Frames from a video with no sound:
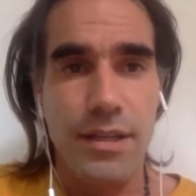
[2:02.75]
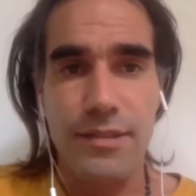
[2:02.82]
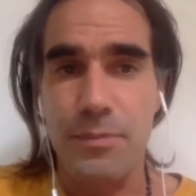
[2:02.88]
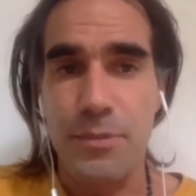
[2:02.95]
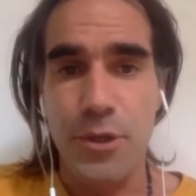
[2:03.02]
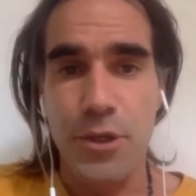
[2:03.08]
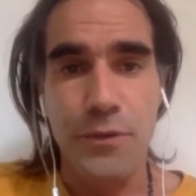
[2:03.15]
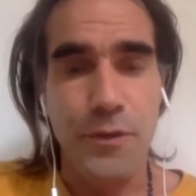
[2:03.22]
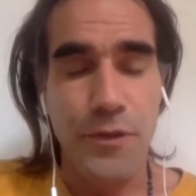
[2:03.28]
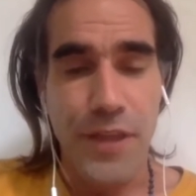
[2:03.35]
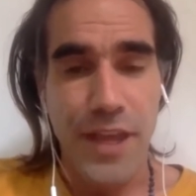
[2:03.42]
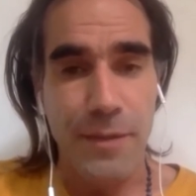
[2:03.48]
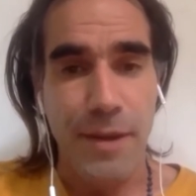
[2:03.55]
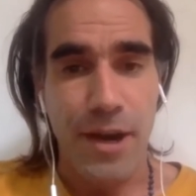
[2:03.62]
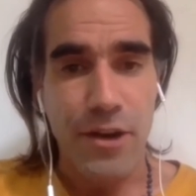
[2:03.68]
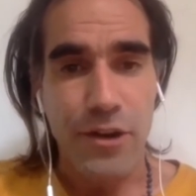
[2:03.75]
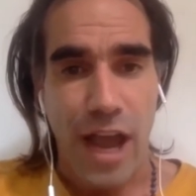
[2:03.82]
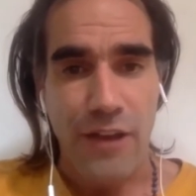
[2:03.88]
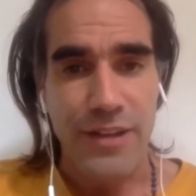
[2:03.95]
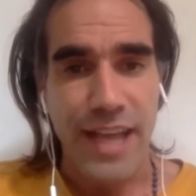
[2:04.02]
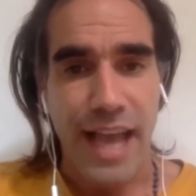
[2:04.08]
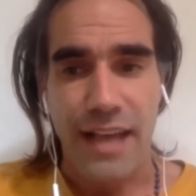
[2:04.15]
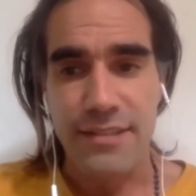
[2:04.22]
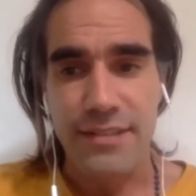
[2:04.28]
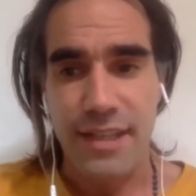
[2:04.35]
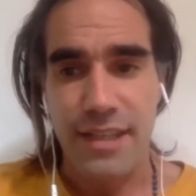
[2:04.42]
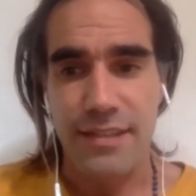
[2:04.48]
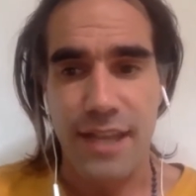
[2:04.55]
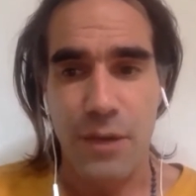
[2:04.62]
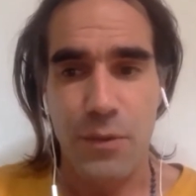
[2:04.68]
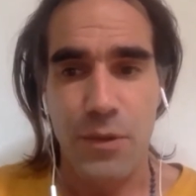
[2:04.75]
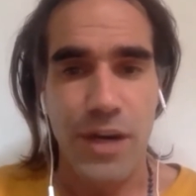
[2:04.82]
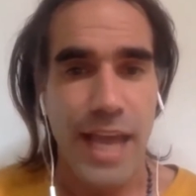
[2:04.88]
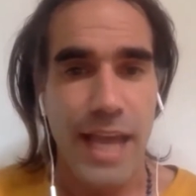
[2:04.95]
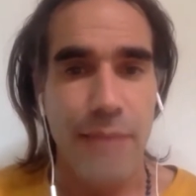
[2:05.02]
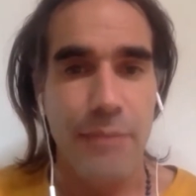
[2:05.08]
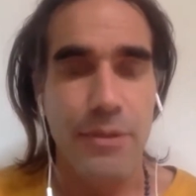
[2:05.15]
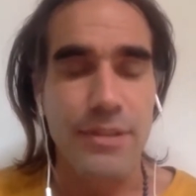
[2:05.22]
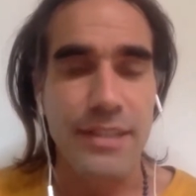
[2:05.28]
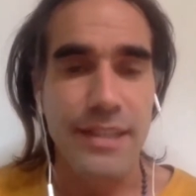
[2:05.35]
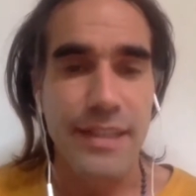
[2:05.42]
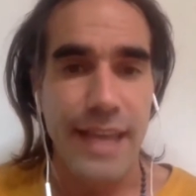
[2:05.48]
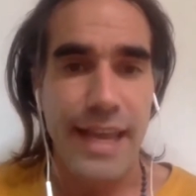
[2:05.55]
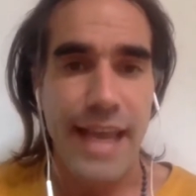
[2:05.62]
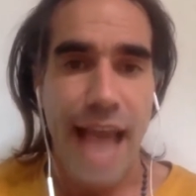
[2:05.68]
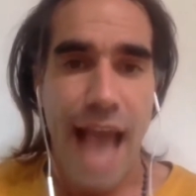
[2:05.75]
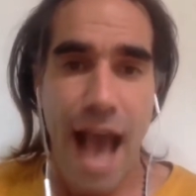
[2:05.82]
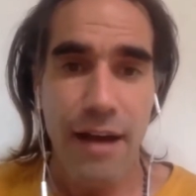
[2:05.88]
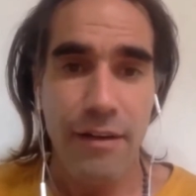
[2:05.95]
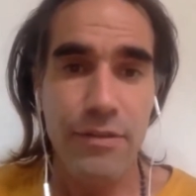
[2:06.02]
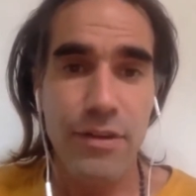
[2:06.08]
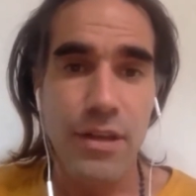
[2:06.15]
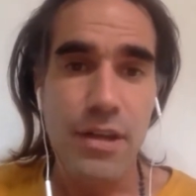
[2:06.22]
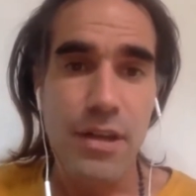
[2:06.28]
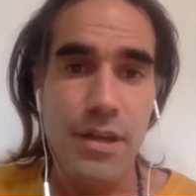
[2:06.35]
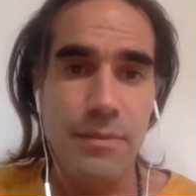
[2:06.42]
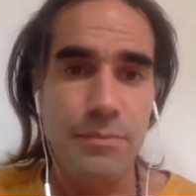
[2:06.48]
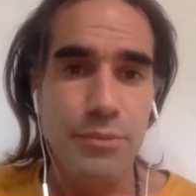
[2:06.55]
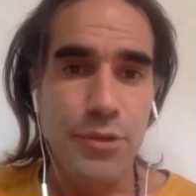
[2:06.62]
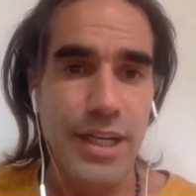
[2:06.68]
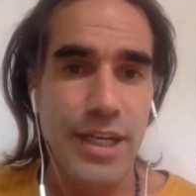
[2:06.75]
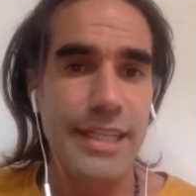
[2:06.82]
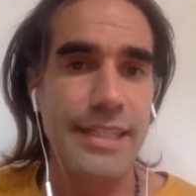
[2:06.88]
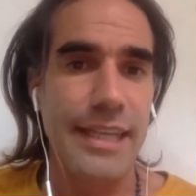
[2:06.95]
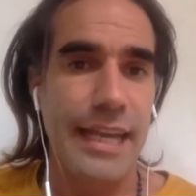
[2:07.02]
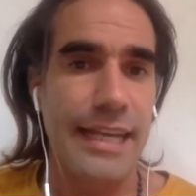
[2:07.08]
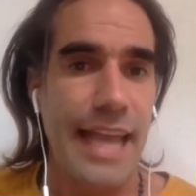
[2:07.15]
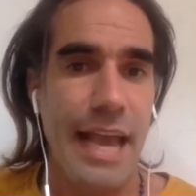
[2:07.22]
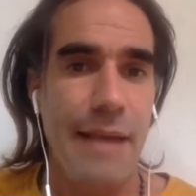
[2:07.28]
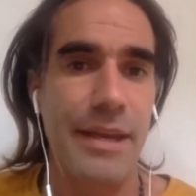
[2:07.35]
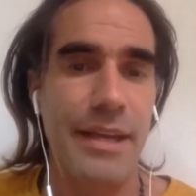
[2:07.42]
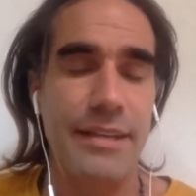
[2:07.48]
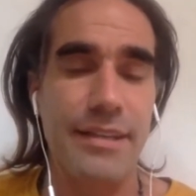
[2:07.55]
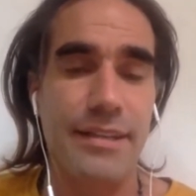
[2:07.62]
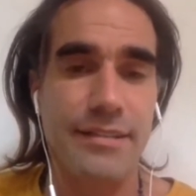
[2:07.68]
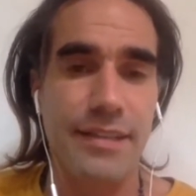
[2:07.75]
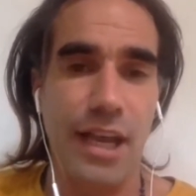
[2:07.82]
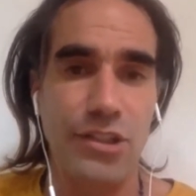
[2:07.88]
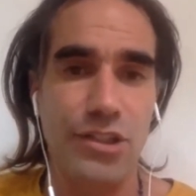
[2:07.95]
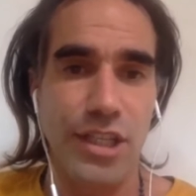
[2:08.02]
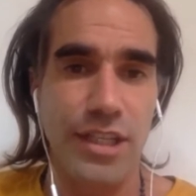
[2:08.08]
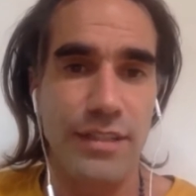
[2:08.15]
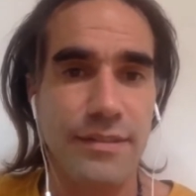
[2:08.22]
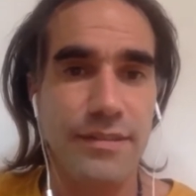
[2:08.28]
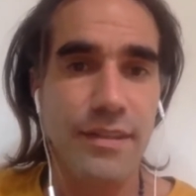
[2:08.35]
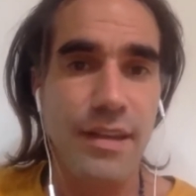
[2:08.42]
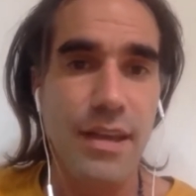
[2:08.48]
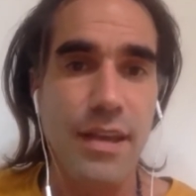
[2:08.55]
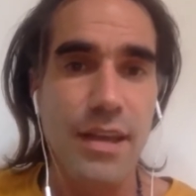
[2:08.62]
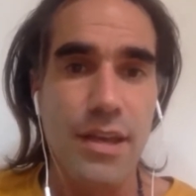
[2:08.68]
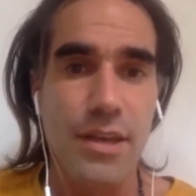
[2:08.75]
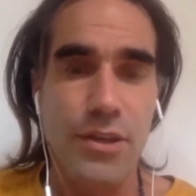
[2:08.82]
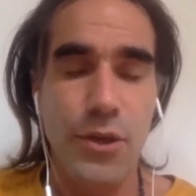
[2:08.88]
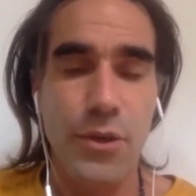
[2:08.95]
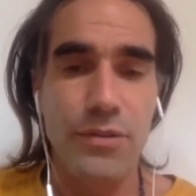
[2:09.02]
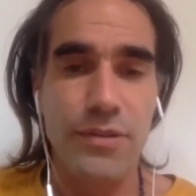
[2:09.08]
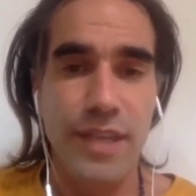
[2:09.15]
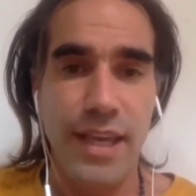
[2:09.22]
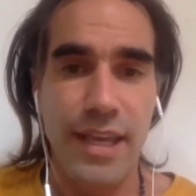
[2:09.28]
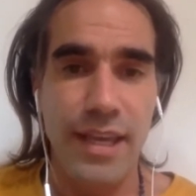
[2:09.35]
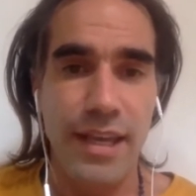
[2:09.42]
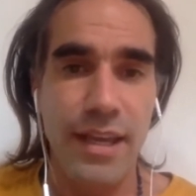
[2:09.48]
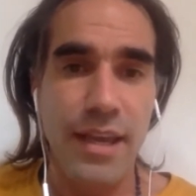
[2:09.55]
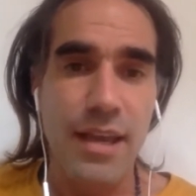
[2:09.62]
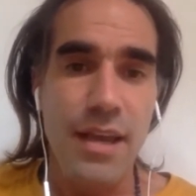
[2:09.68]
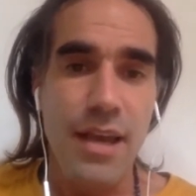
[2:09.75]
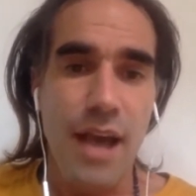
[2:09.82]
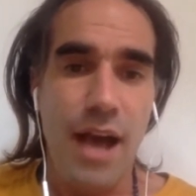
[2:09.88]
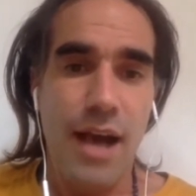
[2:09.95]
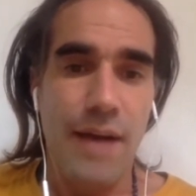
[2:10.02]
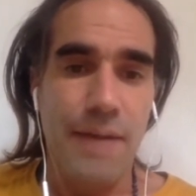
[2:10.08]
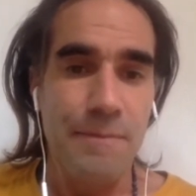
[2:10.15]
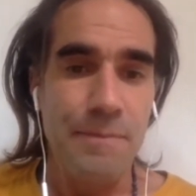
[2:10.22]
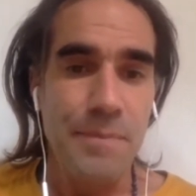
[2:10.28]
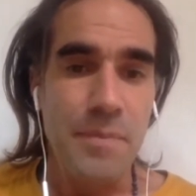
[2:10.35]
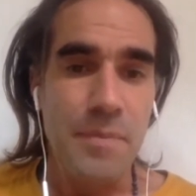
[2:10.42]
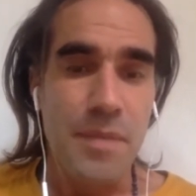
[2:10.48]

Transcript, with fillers: a beautiful thing about crowdcast is that we're able to then have pretty dynamic discussions using um,